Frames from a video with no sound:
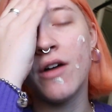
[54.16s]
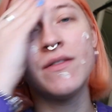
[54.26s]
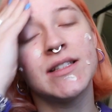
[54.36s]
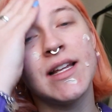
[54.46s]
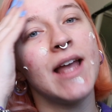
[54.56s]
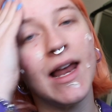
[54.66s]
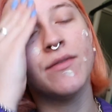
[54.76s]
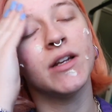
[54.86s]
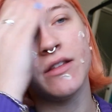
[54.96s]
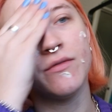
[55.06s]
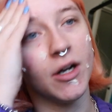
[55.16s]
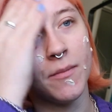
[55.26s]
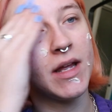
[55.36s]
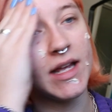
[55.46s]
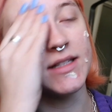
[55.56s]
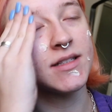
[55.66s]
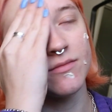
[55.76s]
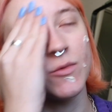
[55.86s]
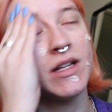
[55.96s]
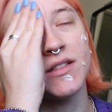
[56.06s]
obviously elephant in the room is,
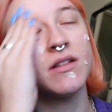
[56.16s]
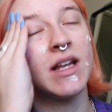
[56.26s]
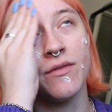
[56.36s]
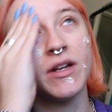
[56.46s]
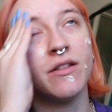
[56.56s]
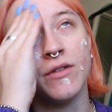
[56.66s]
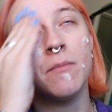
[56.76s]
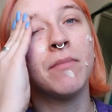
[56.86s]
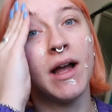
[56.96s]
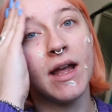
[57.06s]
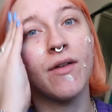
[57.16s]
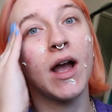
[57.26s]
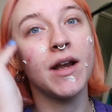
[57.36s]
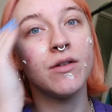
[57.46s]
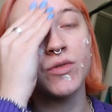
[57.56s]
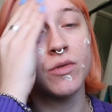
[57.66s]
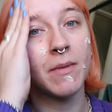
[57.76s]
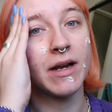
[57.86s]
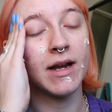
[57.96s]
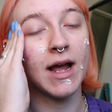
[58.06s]
well, it's not the elephant in the room, but if I don't talk
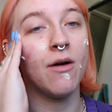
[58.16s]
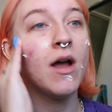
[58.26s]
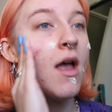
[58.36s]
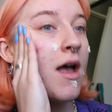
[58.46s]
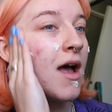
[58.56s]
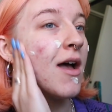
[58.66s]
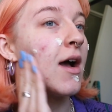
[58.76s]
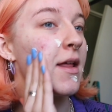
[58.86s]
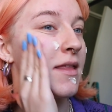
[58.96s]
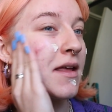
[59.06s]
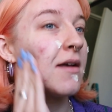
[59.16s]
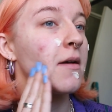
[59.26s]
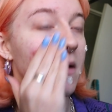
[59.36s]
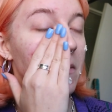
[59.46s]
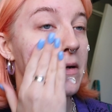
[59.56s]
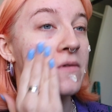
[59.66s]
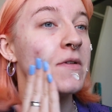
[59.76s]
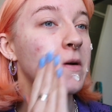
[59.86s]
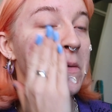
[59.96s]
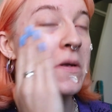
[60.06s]
about it now, I think I'm gonna
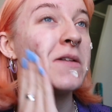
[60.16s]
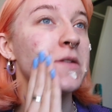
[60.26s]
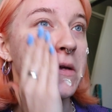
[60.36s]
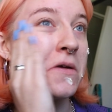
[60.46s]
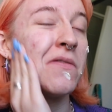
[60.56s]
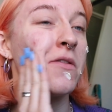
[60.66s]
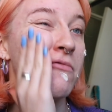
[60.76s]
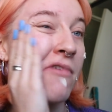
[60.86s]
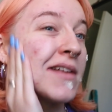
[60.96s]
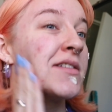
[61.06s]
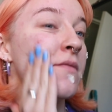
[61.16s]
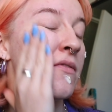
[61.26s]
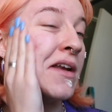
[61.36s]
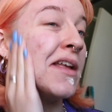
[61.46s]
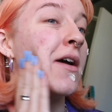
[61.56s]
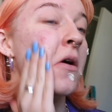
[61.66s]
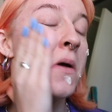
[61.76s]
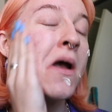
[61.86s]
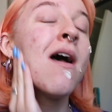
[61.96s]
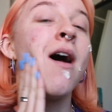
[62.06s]
feel insecure for the rest of the video.
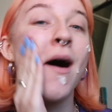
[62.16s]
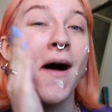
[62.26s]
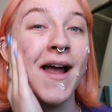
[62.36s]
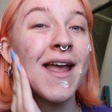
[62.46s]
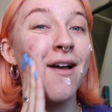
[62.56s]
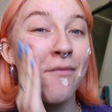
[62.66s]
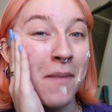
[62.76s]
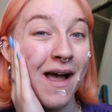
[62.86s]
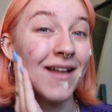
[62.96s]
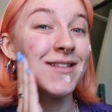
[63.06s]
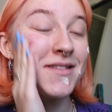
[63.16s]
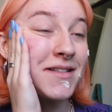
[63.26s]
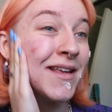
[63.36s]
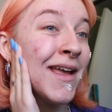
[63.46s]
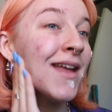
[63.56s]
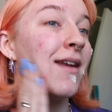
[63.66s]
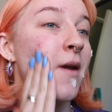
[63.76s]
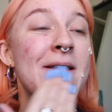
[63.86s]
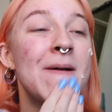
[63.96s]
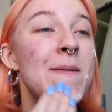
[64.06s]
I have bad skin.
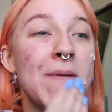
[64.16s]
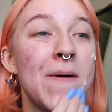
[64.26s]
It's not a